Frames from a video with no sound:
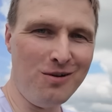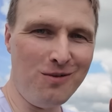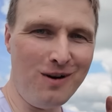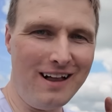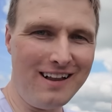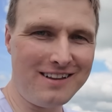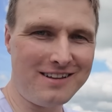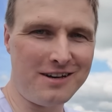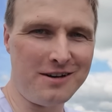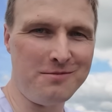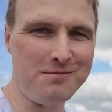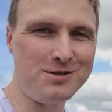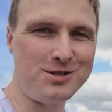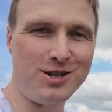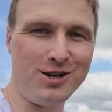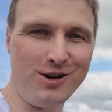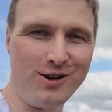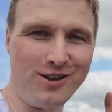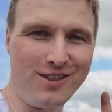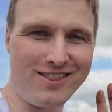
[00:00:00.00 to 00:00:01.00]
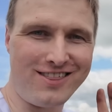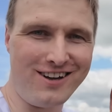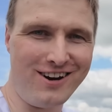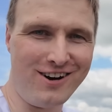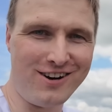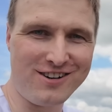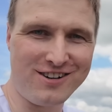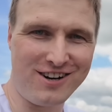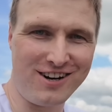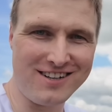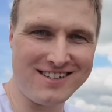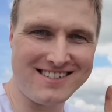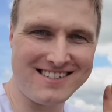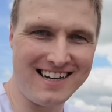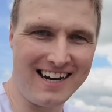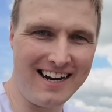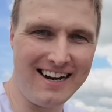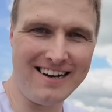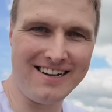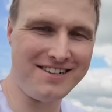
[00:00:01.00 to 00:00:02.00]
Welcome to Third Cut
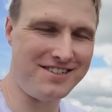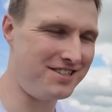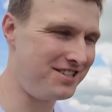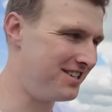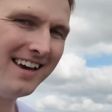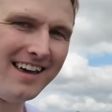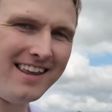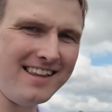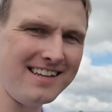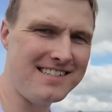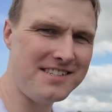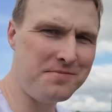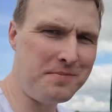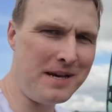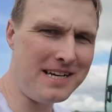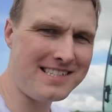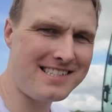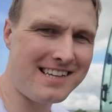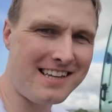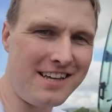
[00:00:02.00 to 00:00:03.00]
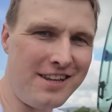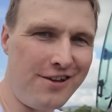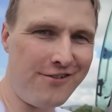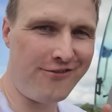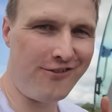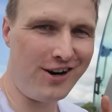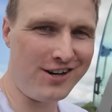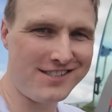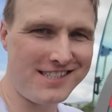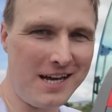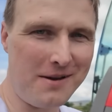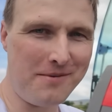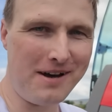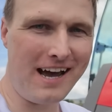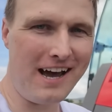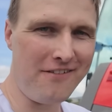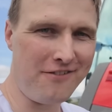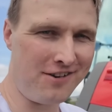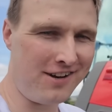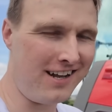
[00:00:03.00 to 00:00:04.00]
Silage. This is basically the first time I
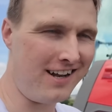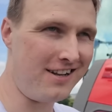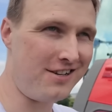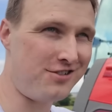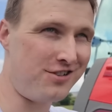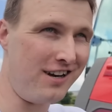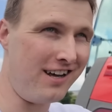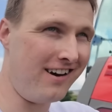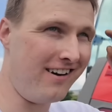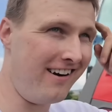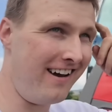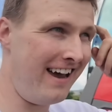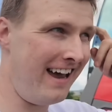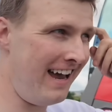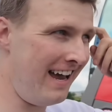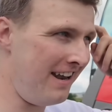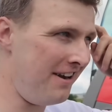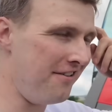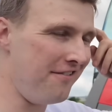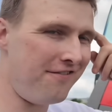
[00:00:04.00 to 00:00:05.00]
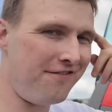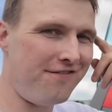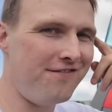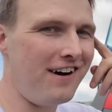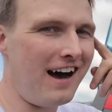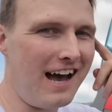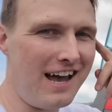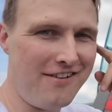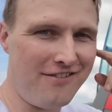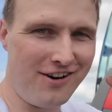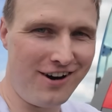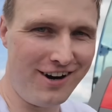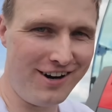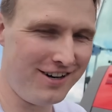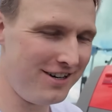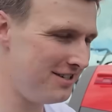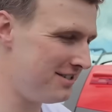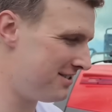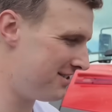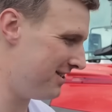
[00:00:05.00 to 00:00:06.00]
haven't had a trailer in 5
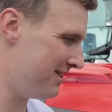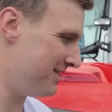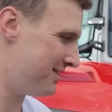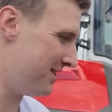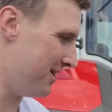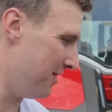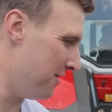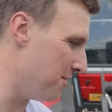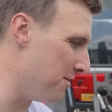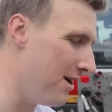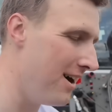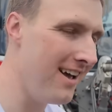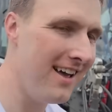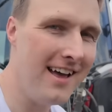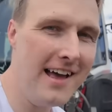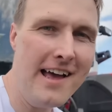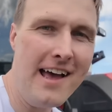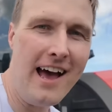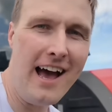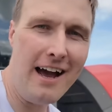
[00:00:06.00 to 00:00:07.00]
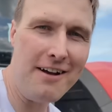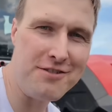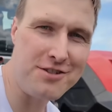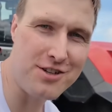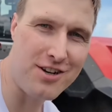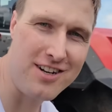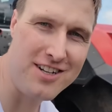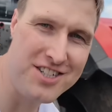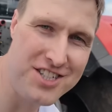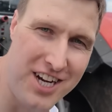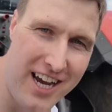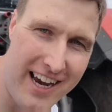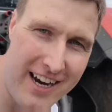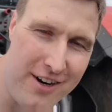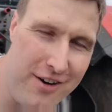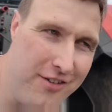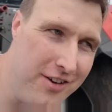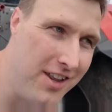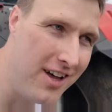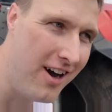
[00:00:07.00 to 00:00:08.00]
hours, so I'm just going to check
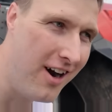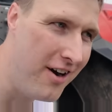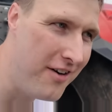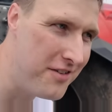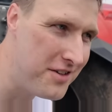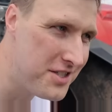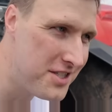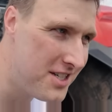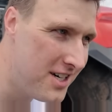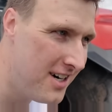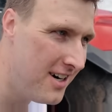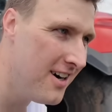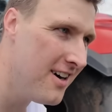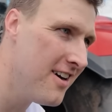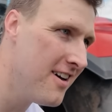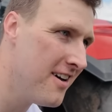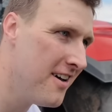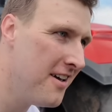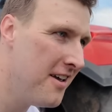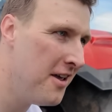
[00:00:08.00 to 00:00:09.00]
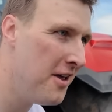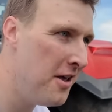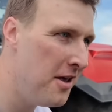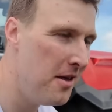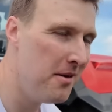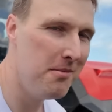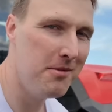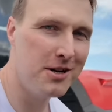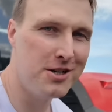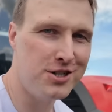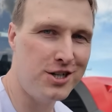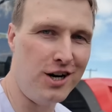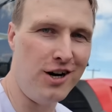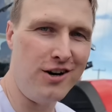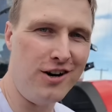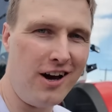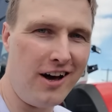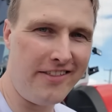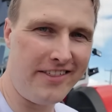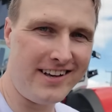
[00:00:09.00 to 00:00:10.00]
over the harvester, make sure
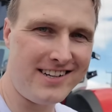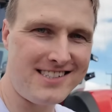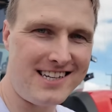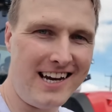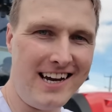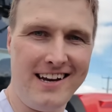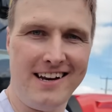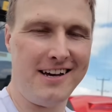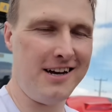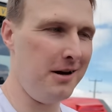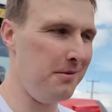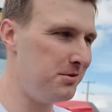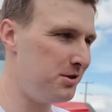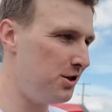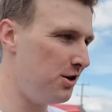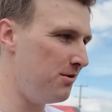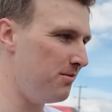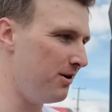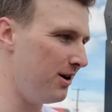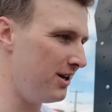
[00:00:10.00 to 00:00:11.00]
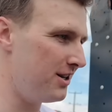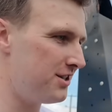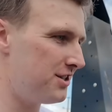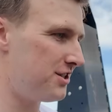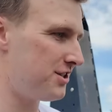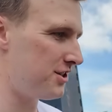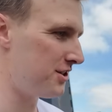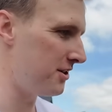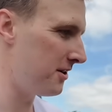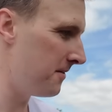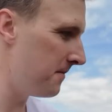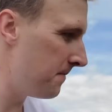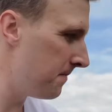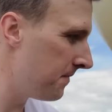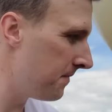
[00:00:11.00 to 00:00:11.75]
nothing's heating up too much,